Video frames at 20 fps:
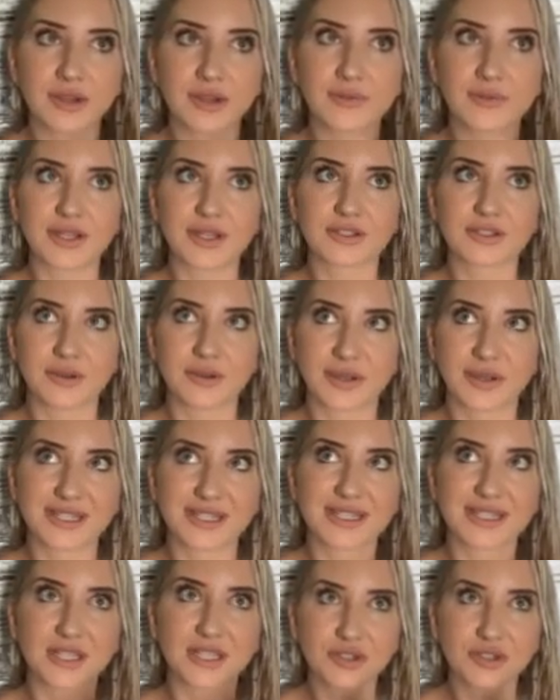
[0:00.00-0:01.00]

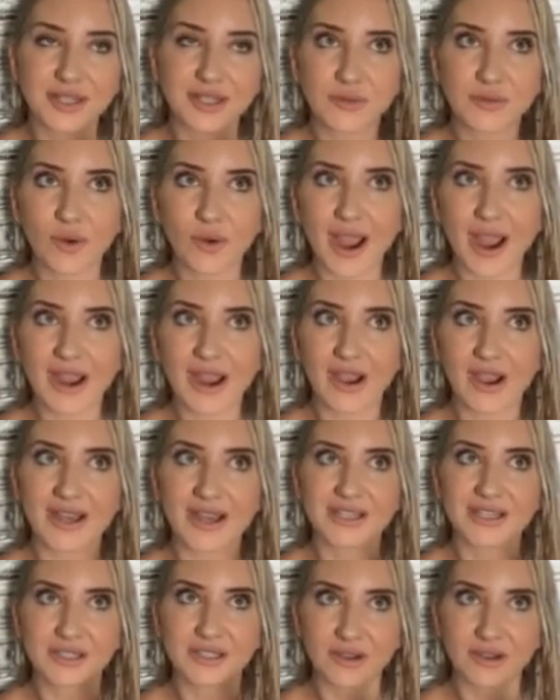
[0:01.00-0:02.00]
That's literally why
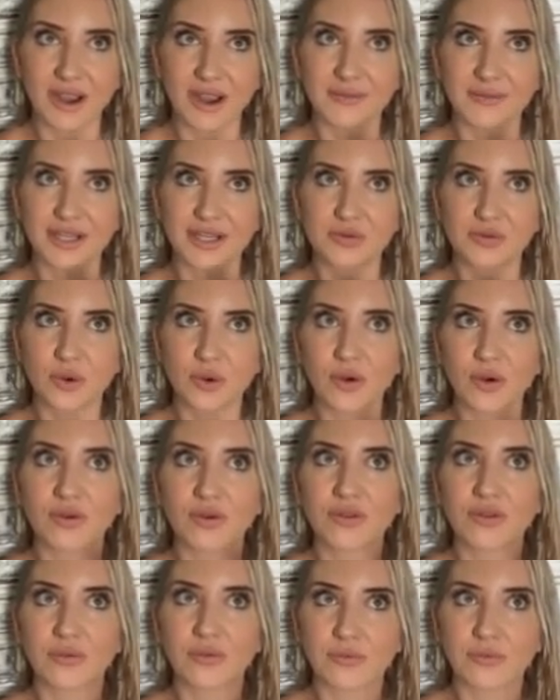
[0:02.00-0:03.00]
I design my
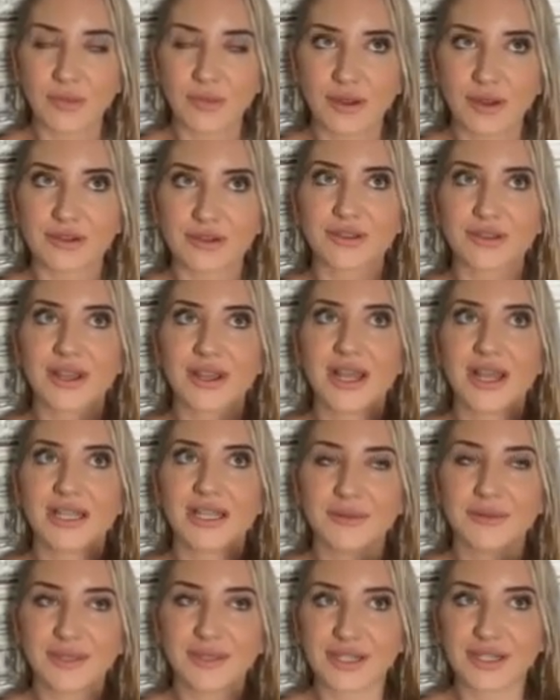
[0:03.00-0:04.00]
12-month
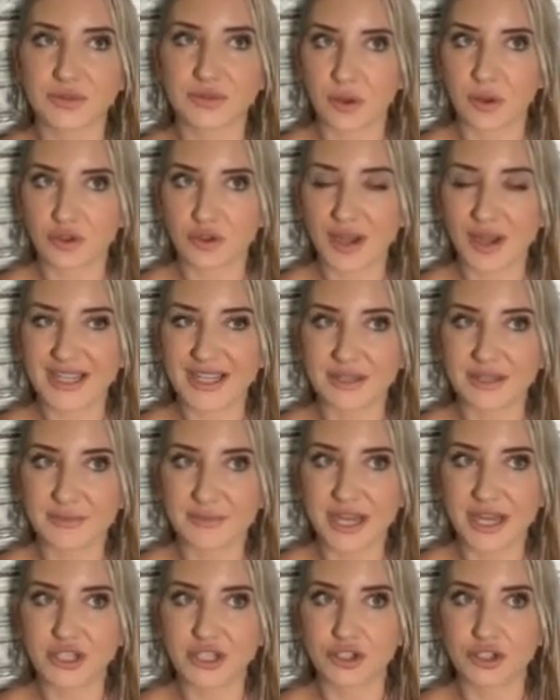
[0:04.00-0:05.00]
limitless wealth
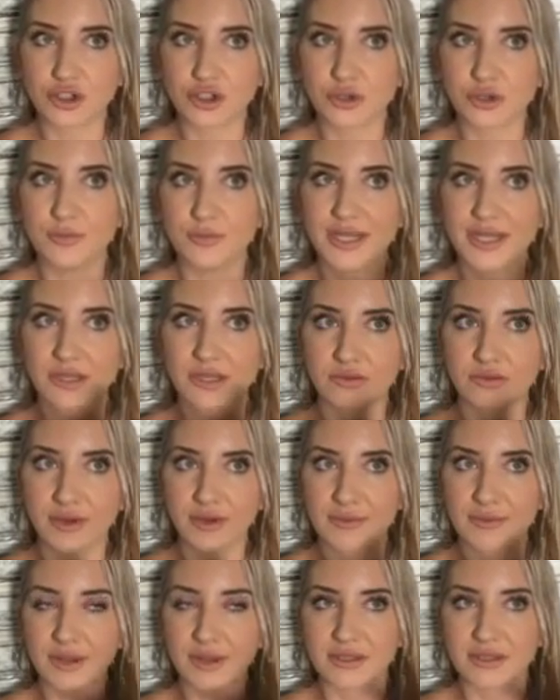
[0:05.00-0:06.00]
transformation to be in
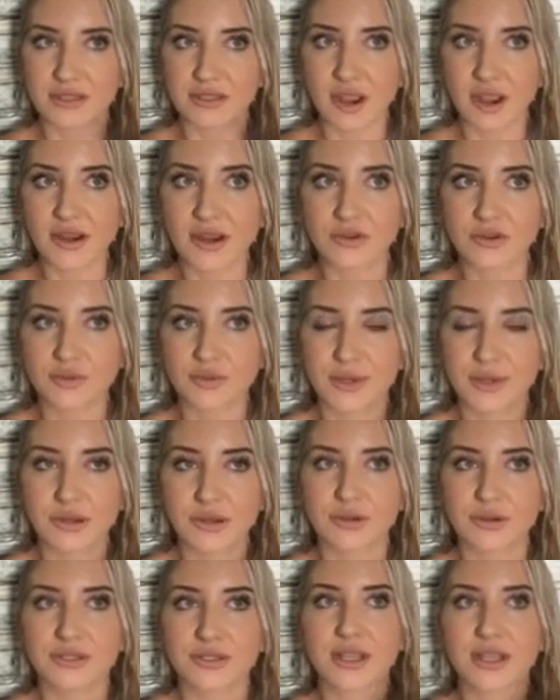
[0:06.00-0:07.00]
3-month cycles,
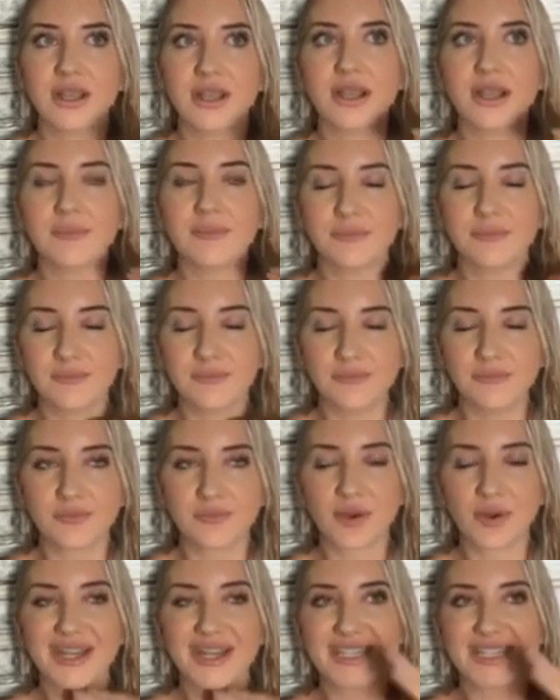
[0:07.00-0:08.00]
because
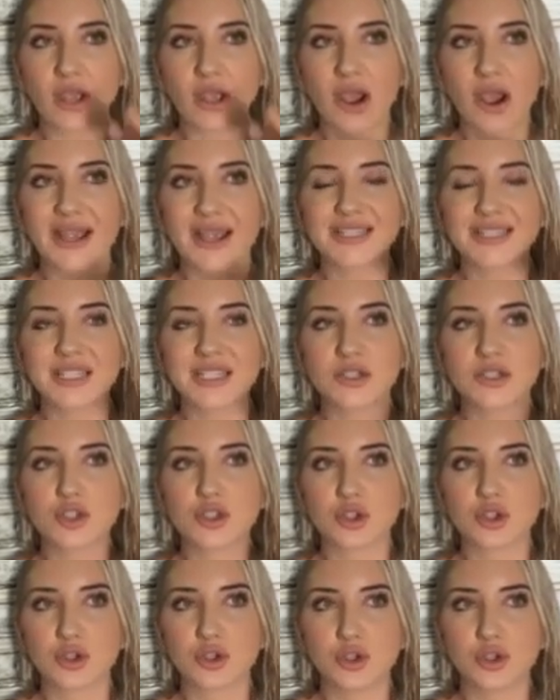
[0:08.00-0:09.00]
when it ties
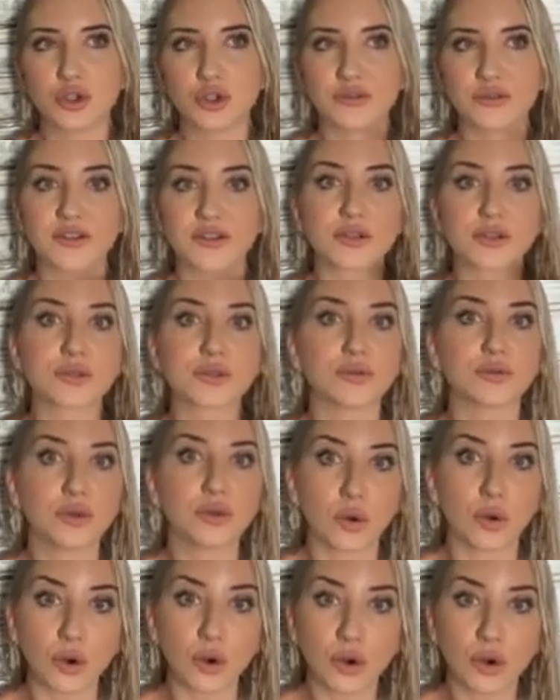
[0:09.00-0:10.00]
into universal
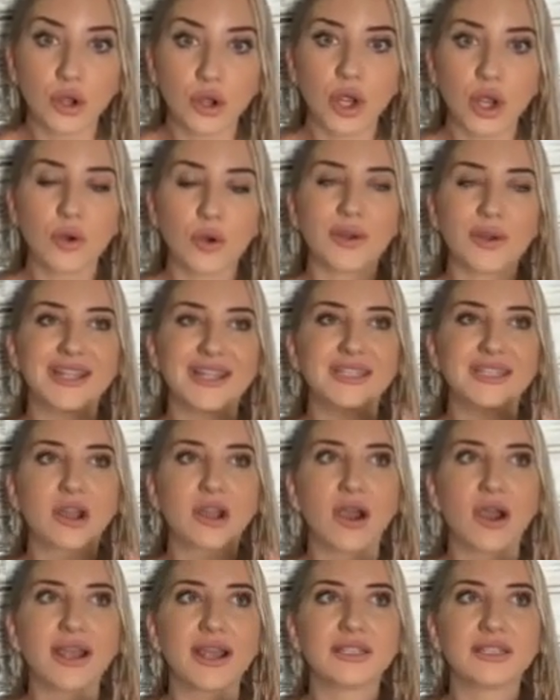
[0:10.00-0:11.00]
law, when it
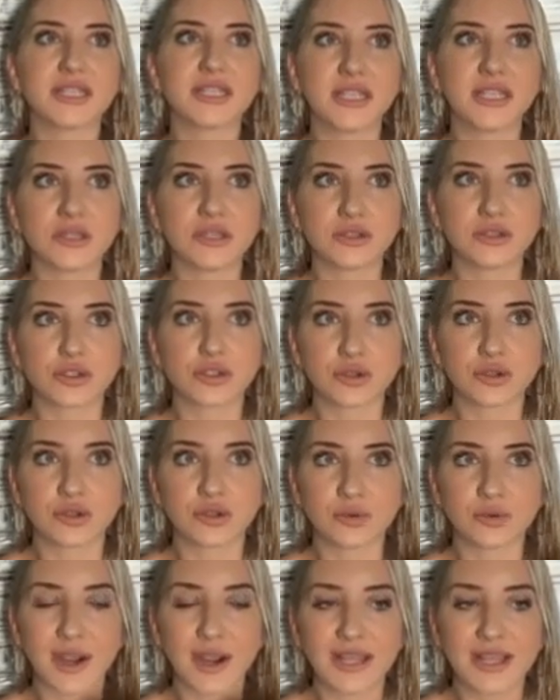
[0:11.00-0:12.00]
ties into
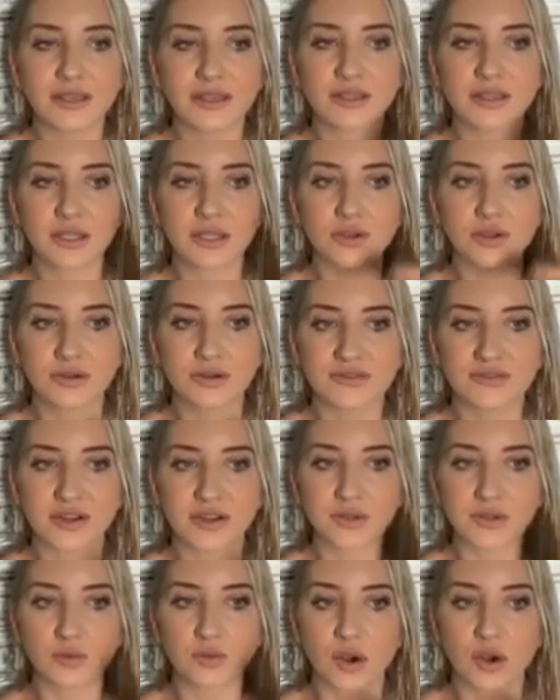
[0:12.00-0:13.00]
the way that the
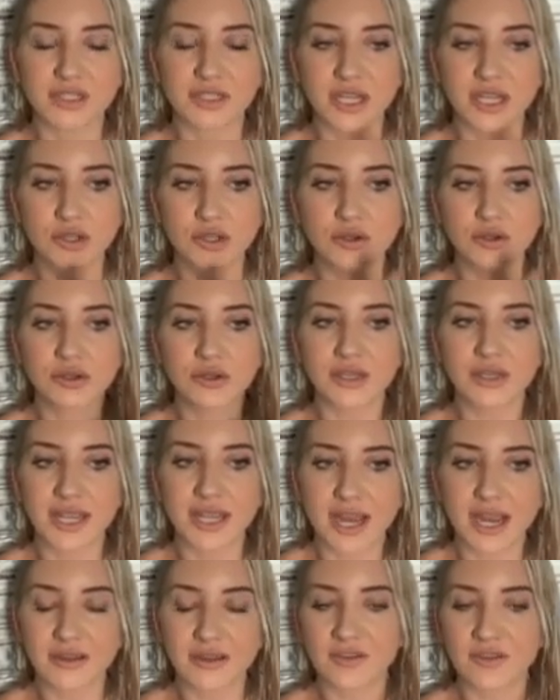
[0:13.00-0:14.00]
universe works, and you can
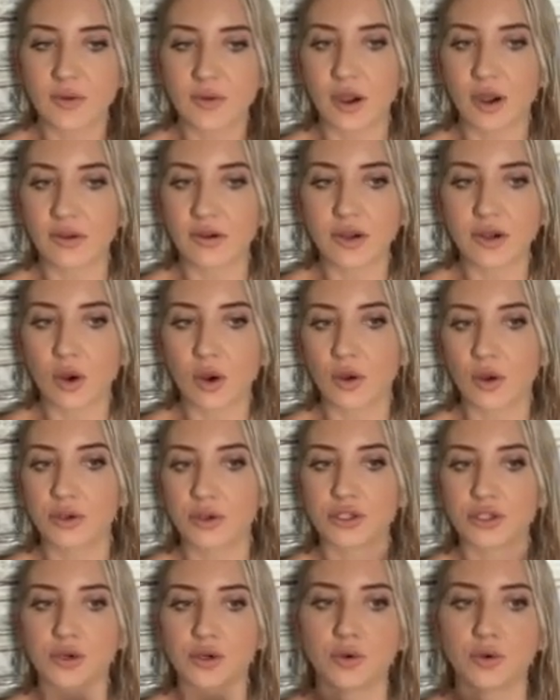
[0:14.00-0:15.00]
get, if you are a
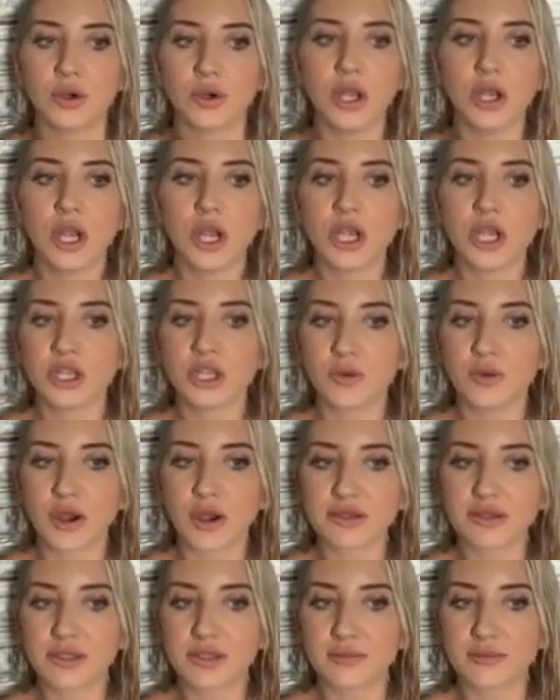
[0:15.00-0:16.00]
coach or you
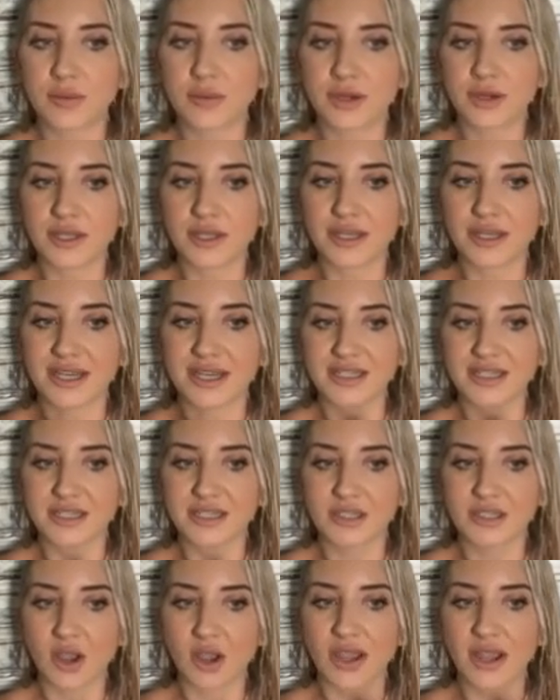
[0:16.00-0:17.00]
are somebody that can
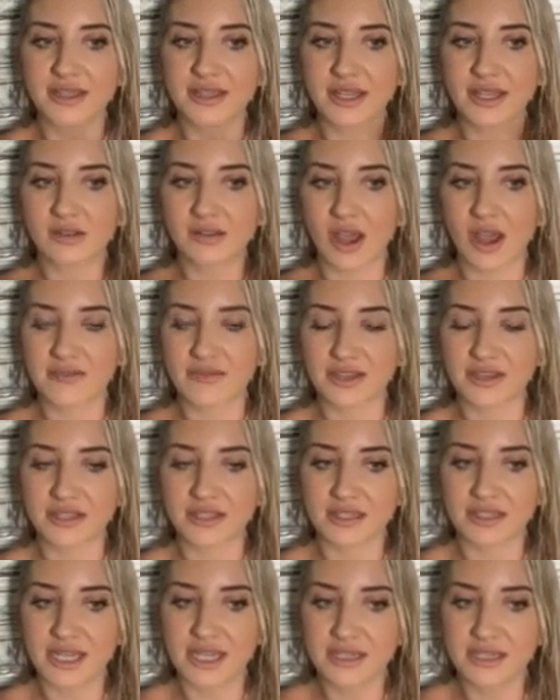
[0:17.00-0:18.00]
design their life in
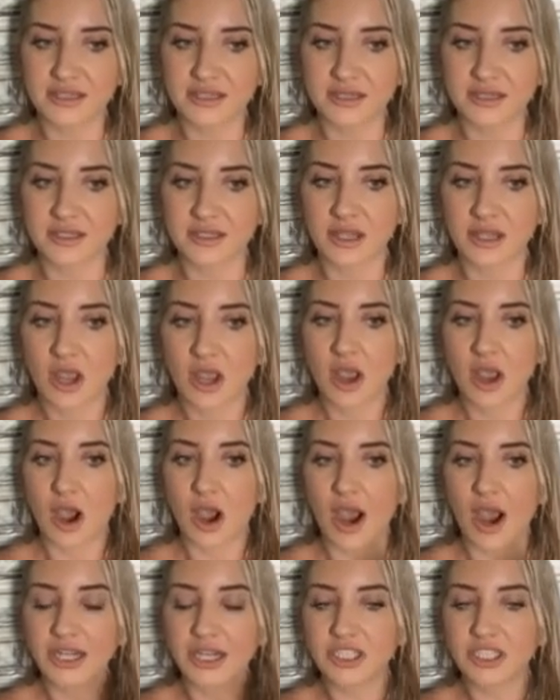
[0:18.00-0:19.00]
seasons,
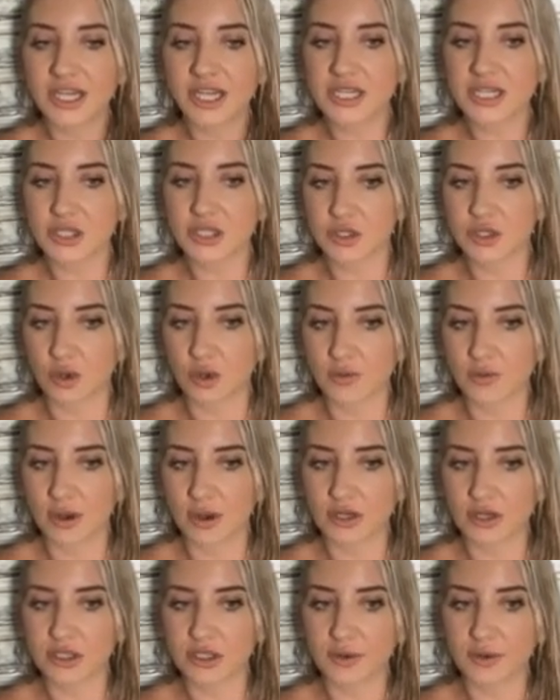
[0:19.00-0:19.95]
I change so much.